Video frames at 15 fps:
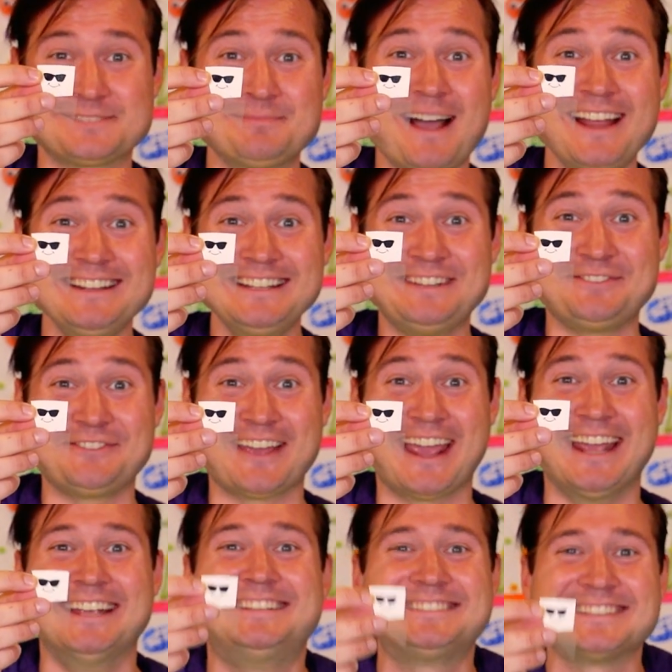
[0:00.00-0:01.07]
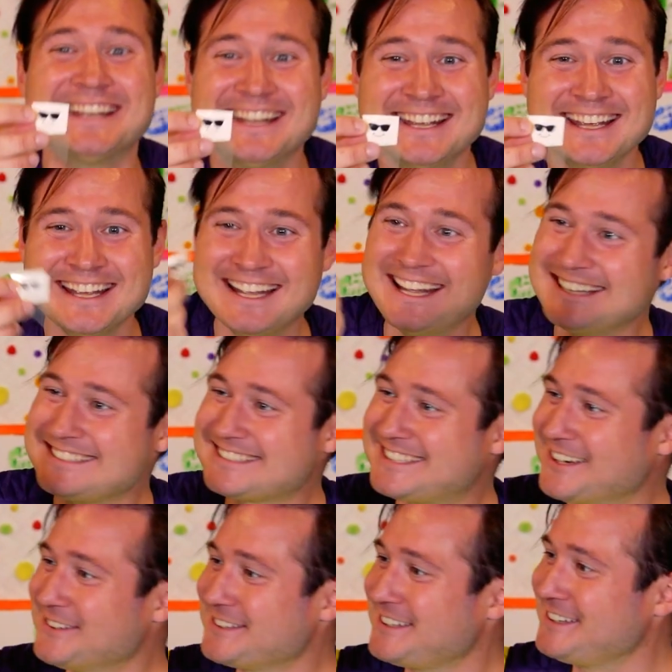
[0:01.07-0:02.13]
smiley face. It's
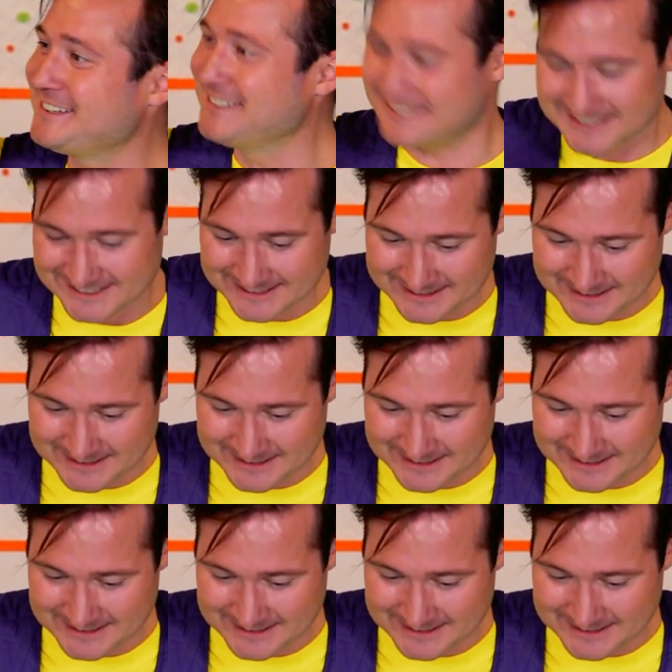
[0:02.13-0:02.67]
so cute.